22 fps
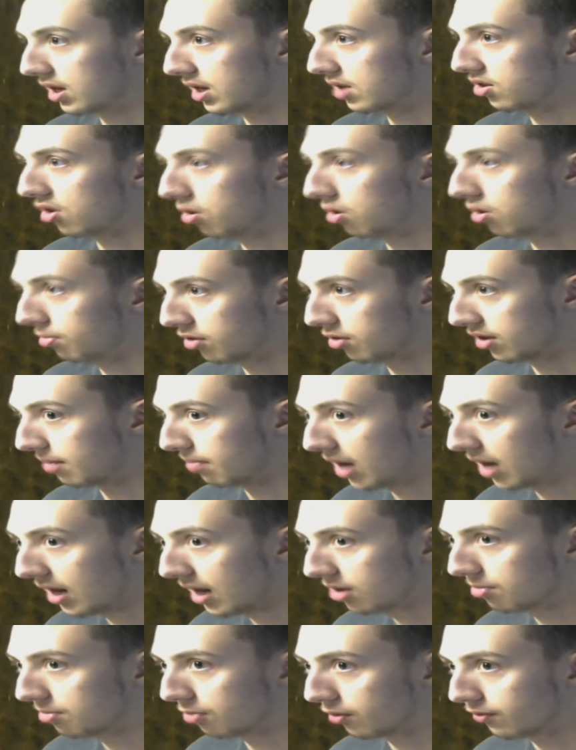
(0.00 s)
It's almost
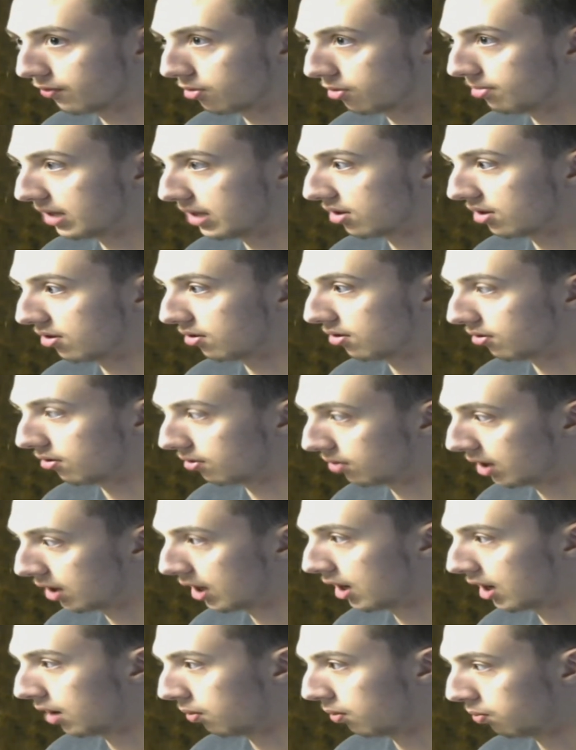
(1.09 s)
impossible for me to
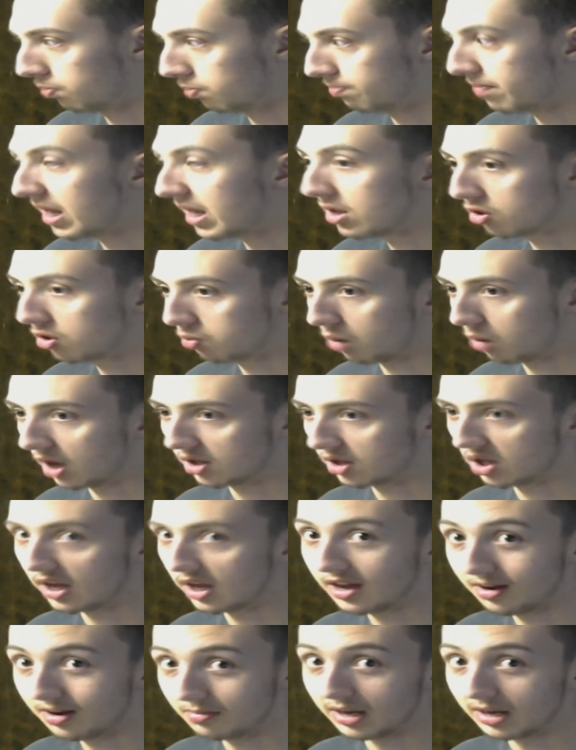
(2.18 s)
binge watch
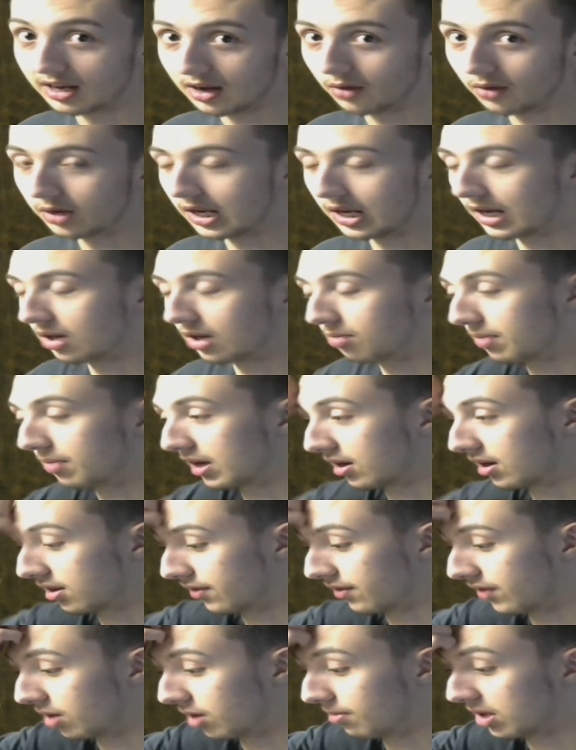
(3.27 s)
anime nowadays because
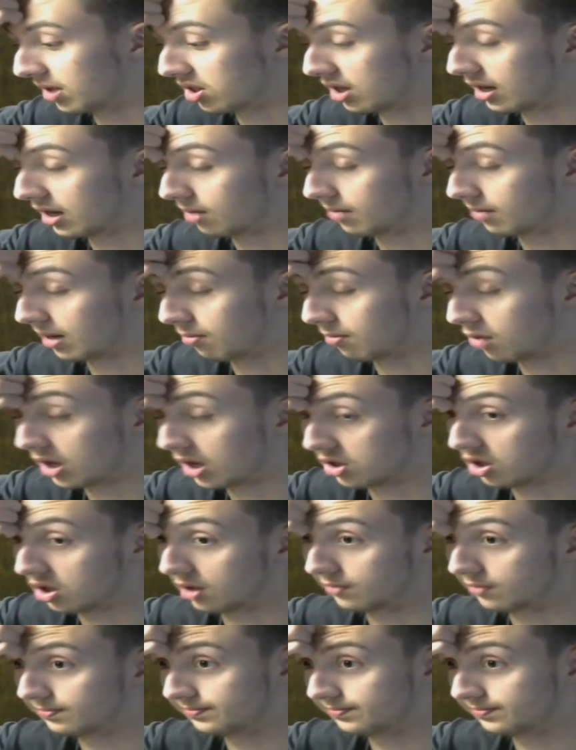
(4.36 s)
of how much anime I'm watching.